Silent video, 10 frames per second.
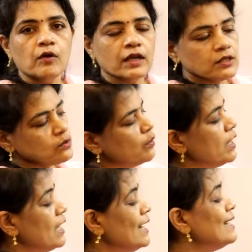Okay, so
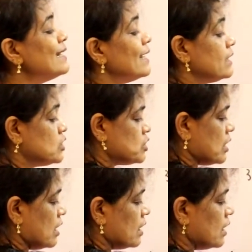in
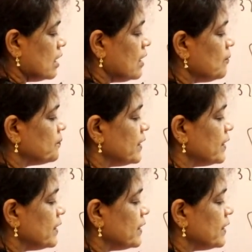rectangle,